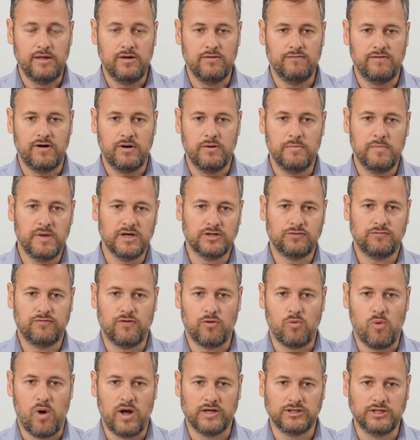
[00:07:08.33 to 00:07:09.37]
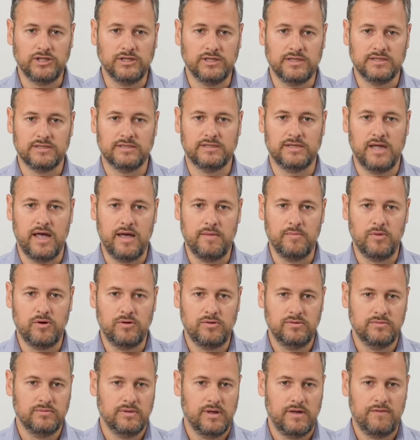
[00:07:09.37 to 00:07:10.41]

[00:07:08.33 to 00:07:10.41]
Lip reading: you very much for watching this demo.